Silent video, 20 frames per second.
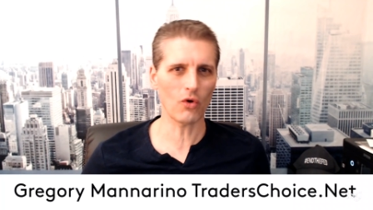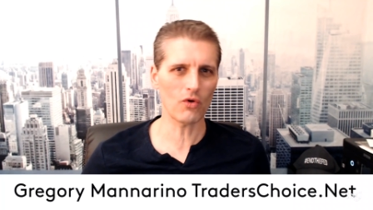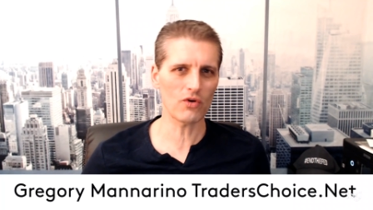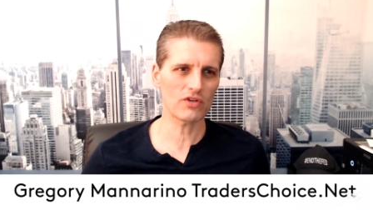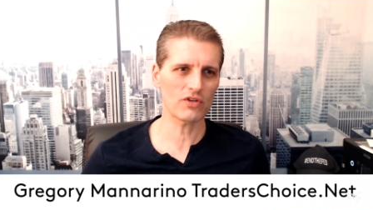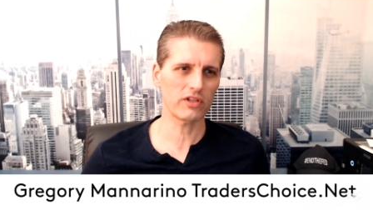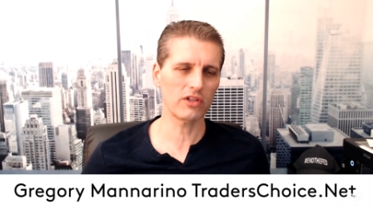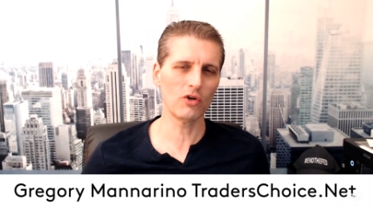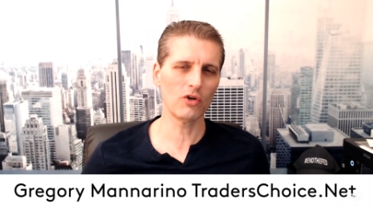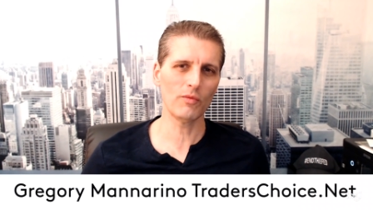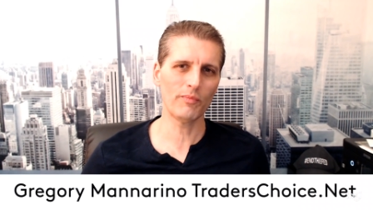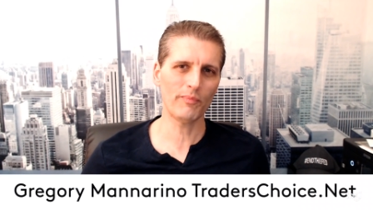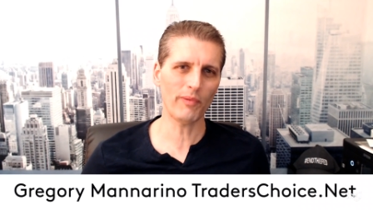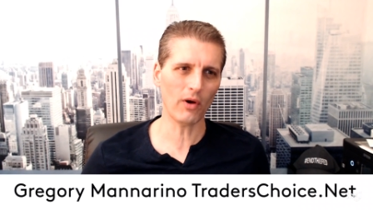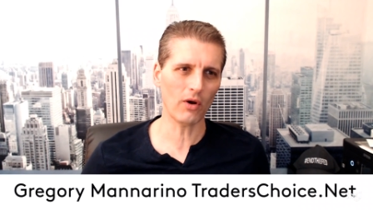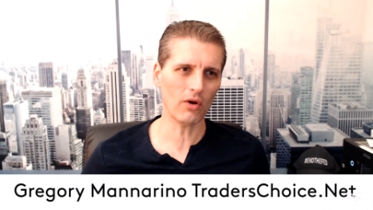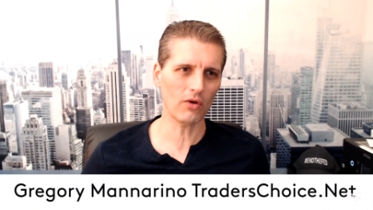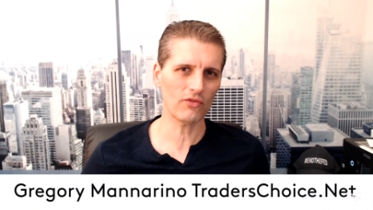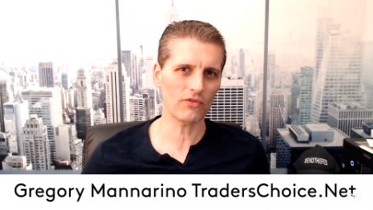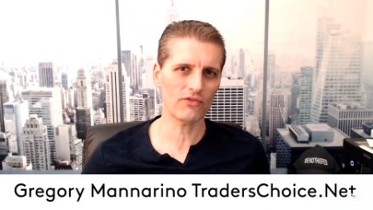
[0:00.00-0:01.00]

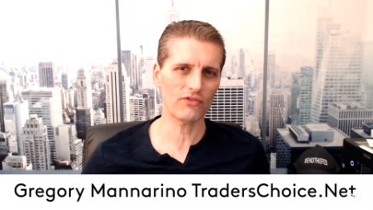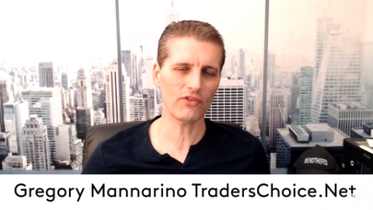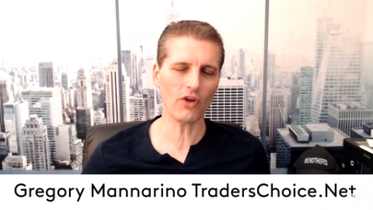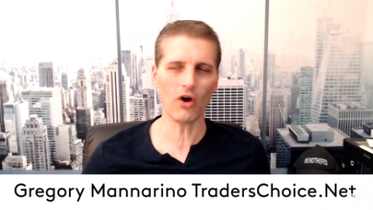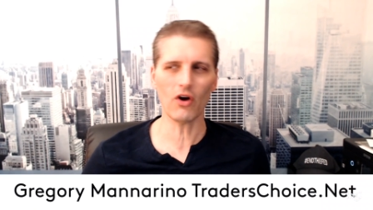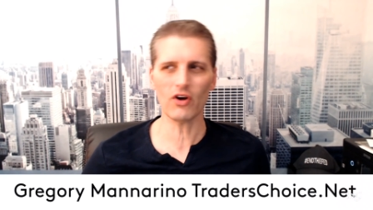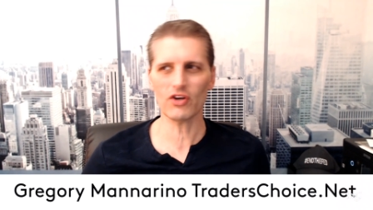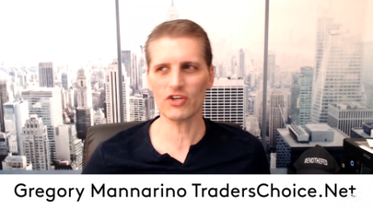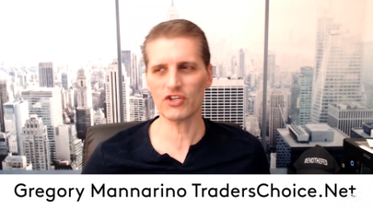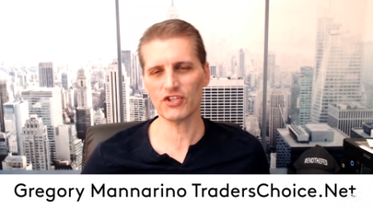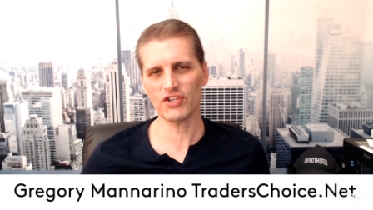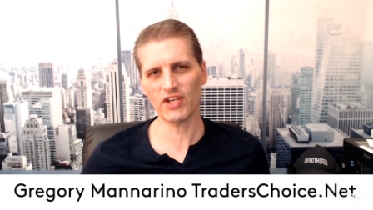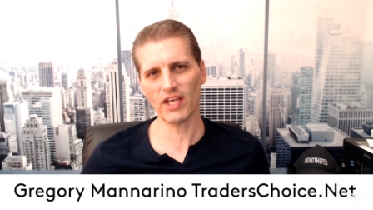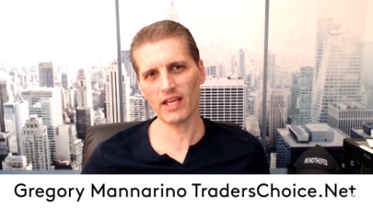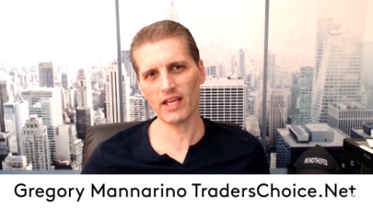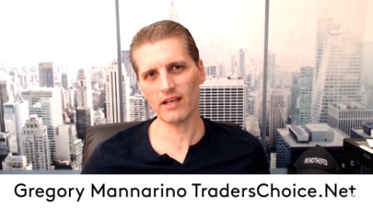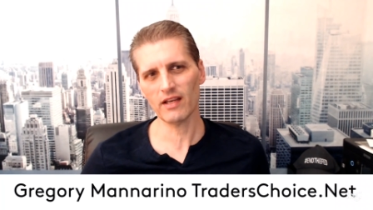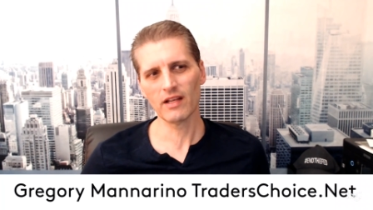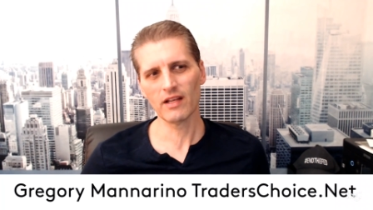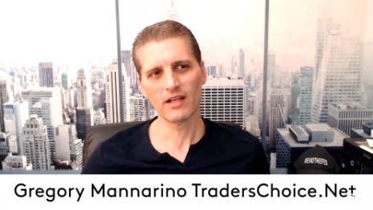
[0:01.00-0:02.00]
loopholes, dog shit,
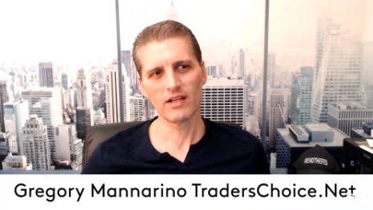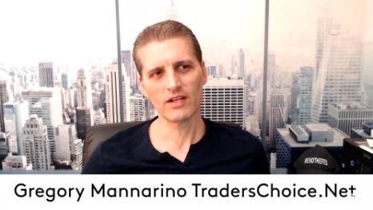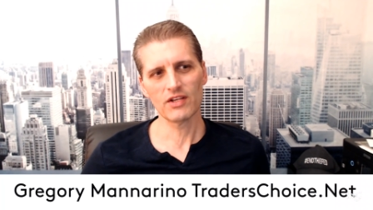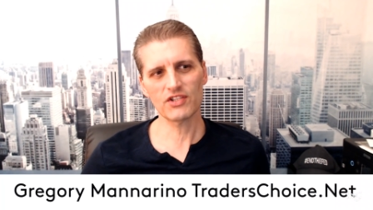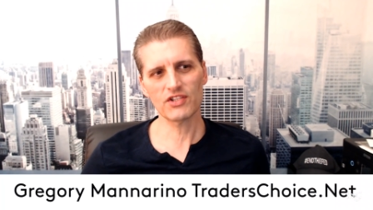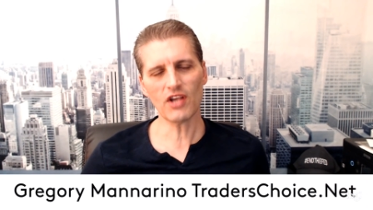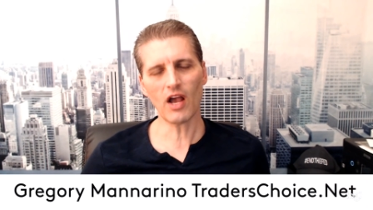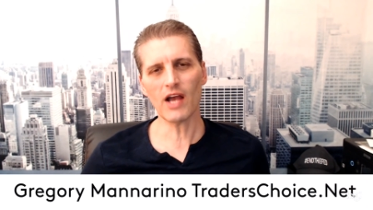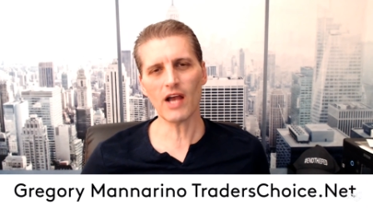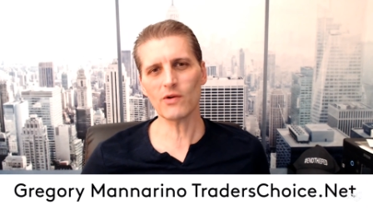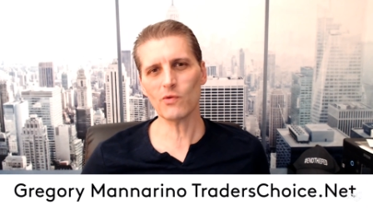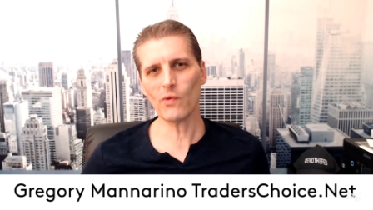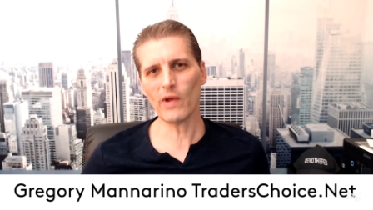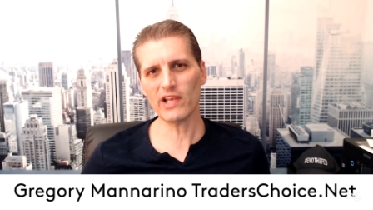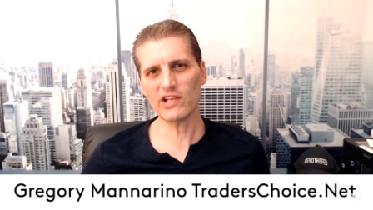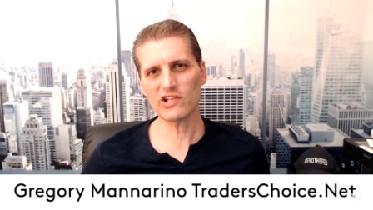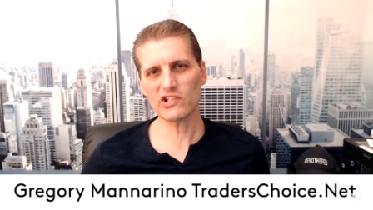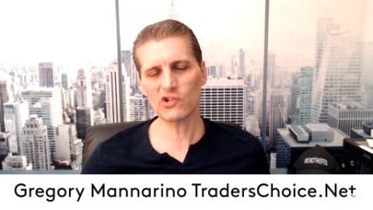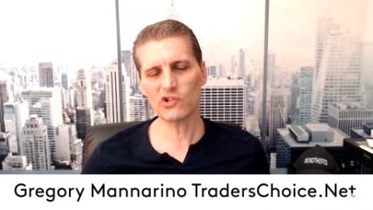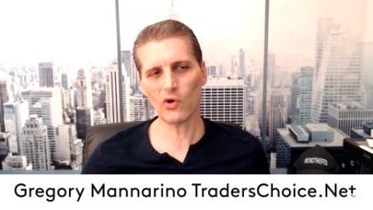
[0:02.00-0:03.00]
sideways
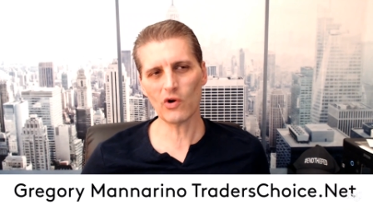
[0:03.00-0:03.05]
doors.